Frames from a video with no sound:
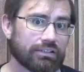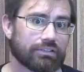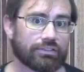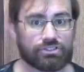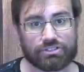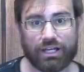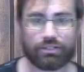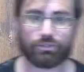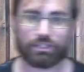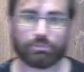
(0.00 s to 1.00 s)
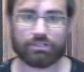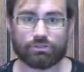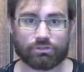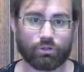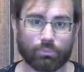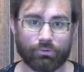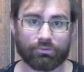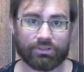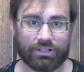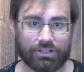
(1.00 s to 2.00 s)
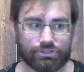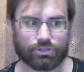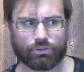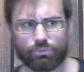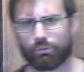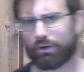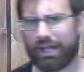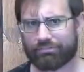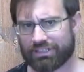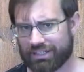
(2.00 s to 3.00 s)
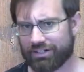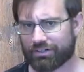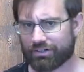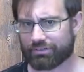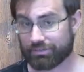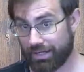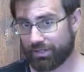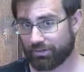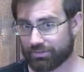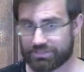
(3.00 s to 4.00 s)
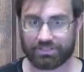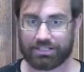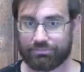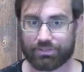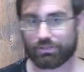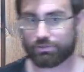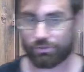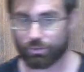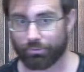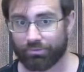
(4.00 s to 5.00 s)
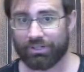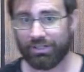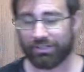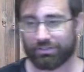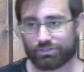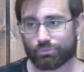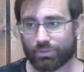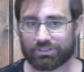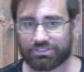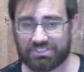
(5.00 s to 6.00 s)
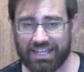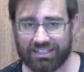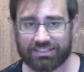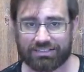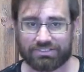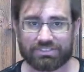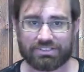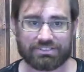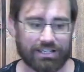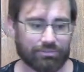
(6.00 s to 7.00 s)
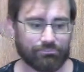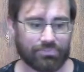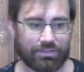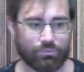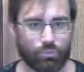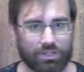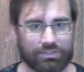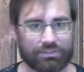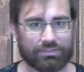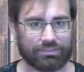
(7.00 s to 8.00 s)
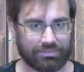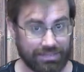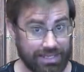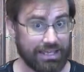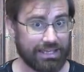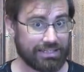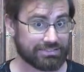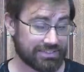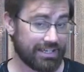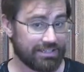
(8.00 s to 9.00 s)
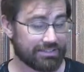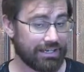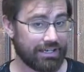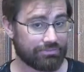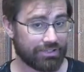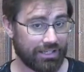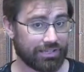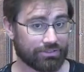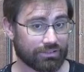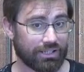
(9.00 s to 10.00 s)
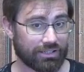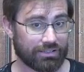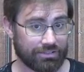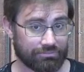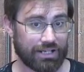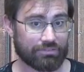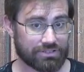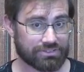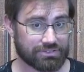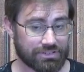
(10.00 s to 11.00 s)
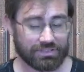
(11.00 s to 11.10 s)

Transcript: there's not going to be a new normal. So what we're having here now is not even the new normal. What they're saying is that when they say they have a handle on the virus,